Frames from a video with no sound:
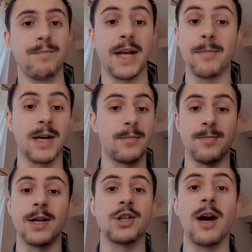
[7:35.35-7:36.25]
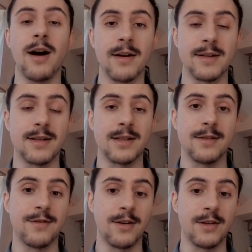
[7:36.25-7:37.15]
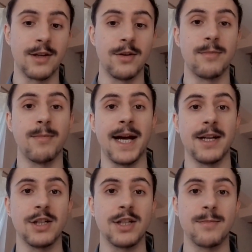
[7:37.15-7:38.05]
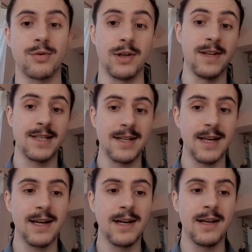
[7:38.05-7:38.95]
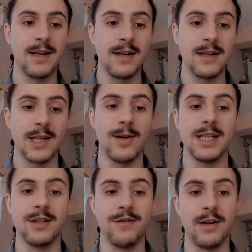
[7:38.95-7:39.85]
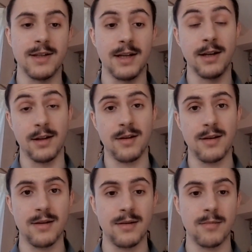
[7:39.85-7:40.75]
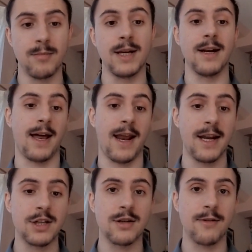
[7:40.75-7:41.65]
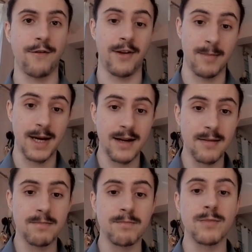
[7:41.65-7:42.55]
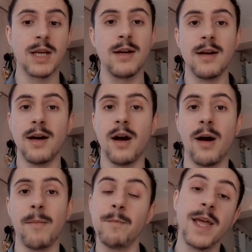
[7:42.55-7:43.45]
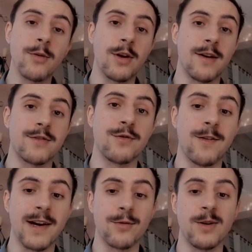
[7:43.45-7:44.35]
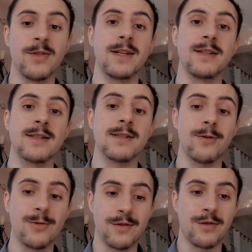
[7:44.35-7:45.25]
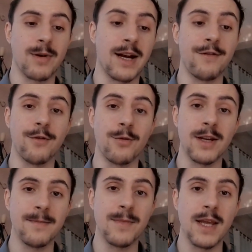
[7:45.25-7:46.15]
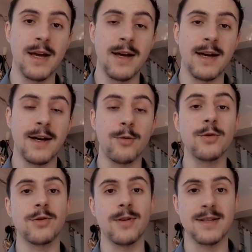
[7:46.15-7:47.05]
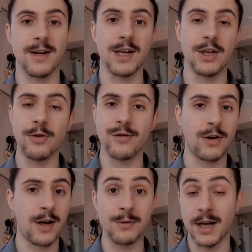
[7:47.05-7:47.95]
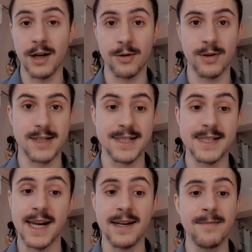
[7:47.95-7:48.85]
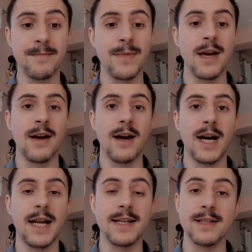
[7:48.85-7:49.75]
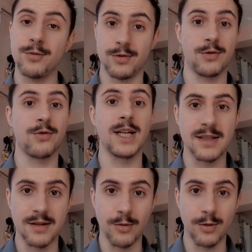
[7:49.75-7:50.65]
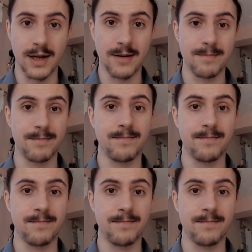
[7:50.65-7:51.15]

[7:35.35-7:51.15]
then it becomes much harder to find a good match. Previously, you had to find another middle-aged female. Now you have to find one that is also from California, also has an IQ of around 110, and is also trained as a lawyer.